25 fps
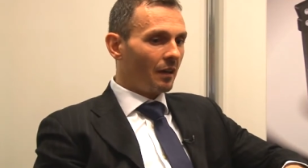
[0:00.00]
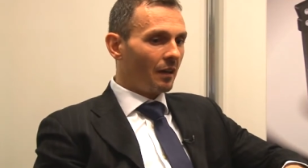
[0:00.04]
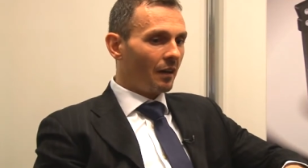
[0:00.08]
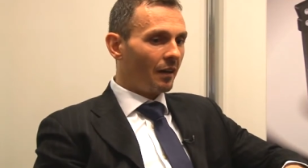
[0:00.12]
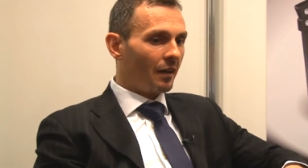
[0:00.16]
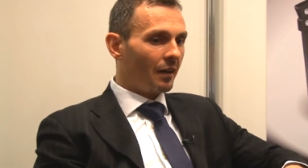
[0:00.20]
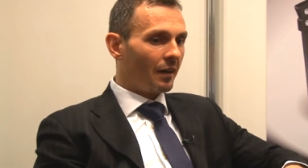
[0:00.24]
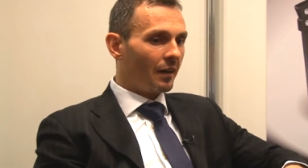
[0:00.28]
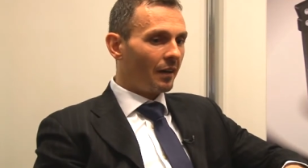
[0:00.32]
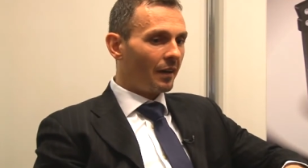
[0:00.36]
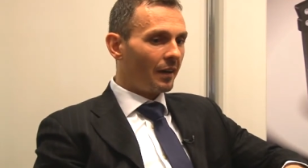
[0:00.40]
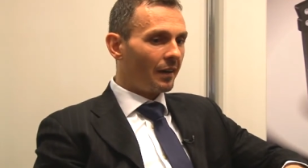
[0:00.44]

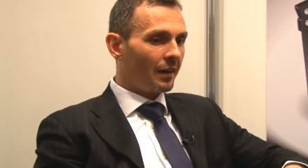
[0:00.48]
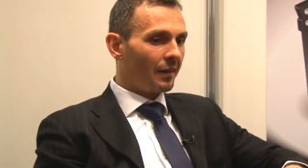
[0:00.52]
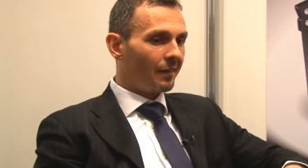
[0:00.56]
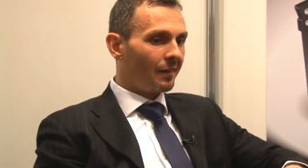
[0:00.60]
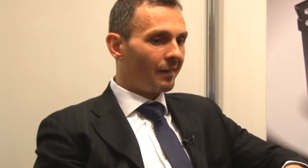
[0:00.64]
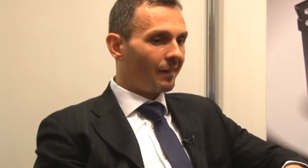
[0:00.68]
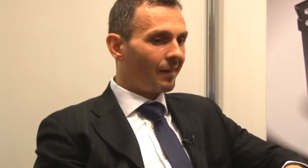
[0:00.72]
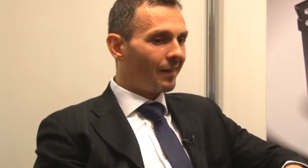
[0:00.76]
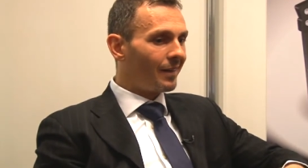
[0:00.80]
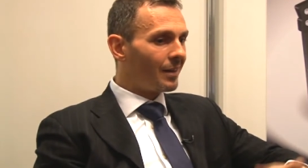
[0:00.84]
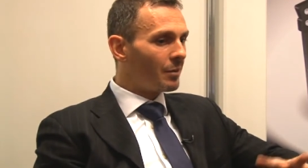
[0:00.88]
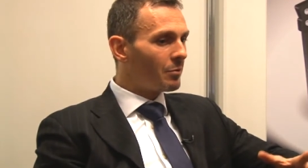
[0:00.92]
Uh,
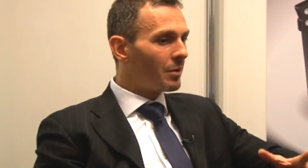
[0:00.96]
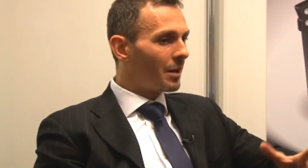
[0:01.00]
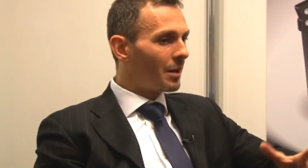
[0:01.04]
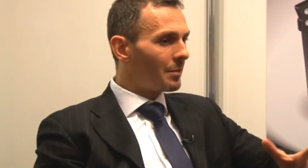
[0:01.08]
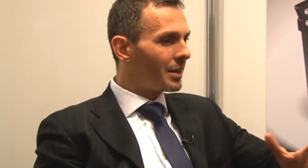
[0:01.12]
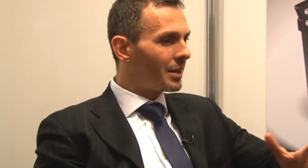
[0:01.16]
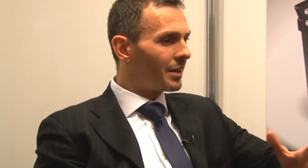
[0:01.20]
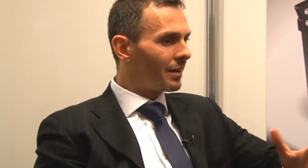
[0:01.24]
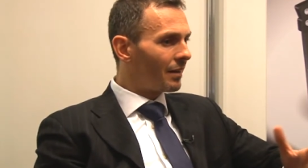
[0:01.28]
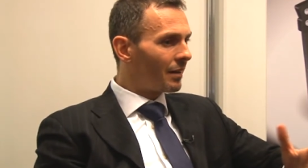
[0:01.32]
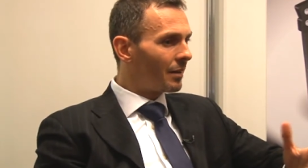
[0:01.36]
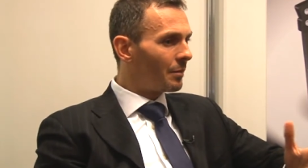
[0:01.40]
anyway, I
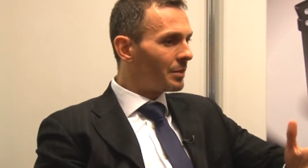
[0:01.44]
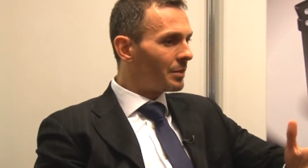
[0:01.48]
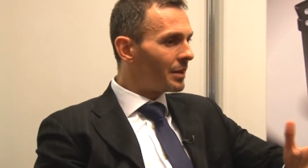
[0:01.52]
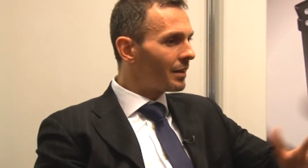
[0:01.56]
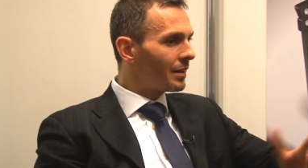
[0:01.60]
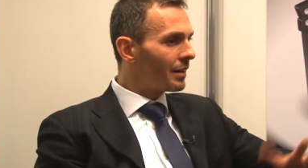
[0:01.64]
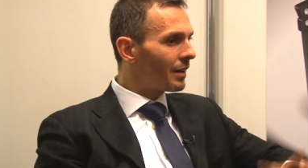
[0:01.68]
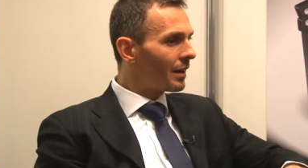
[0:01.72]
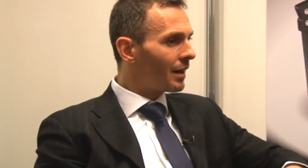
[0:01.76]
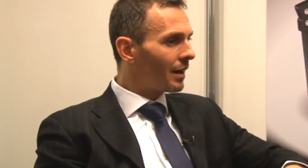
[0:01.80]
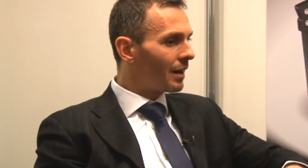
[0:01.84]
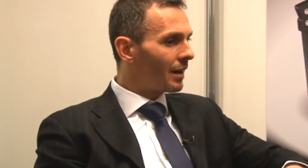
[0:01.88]
mean, uh,
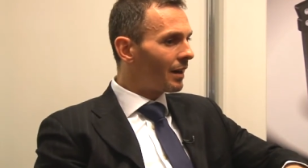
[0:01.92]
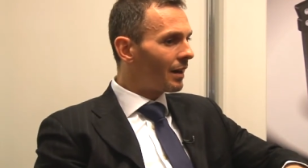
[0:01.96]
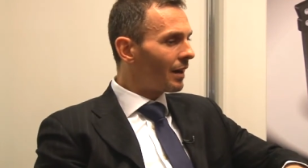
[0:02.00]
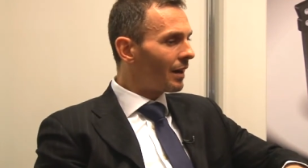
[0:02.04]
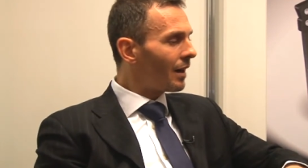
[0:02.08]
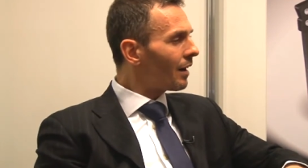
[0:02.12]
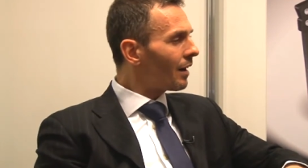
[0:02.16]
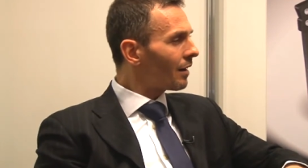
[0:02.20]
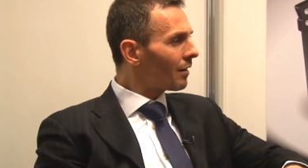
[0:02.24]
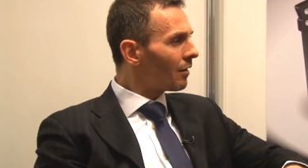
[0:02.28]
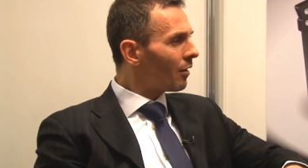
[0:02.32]
being a, a,